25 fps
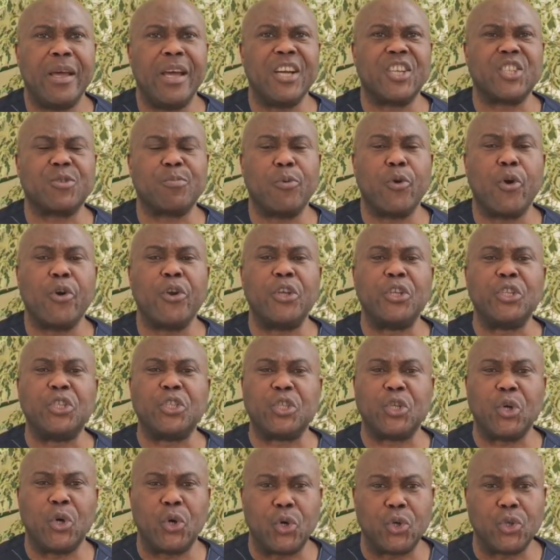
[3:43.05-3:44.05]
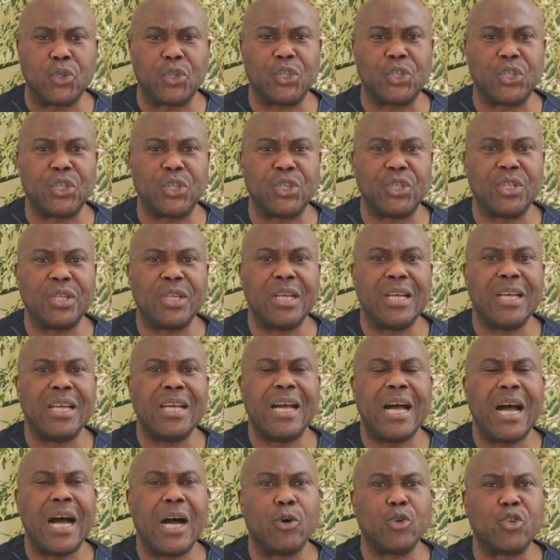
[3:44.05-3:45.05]
exploring church
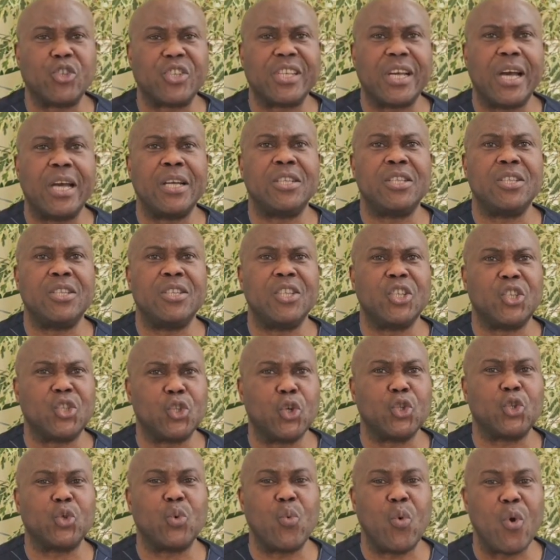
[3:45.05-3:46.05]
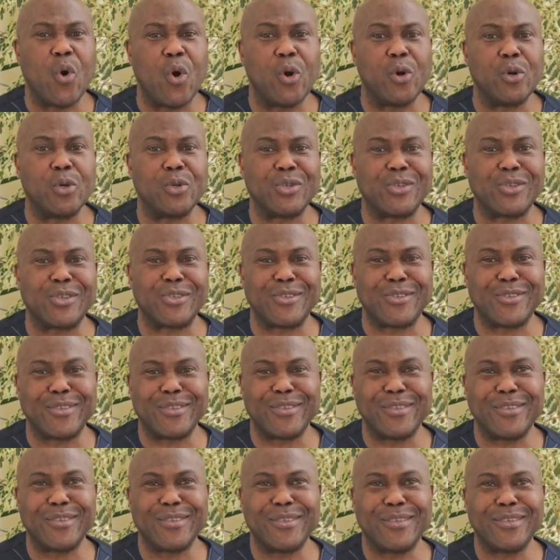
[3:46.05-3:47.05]
outside the church walls.